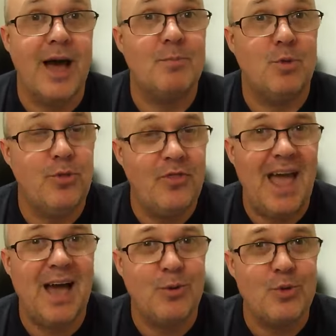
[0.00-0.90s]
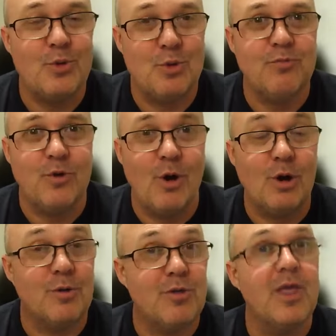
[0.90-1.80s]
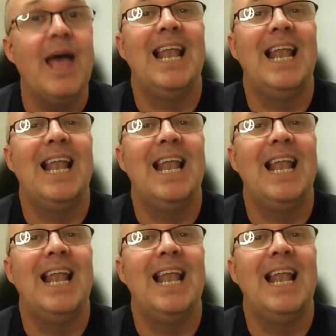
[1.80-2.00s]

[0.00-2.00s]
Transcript: up to thousands of dollars.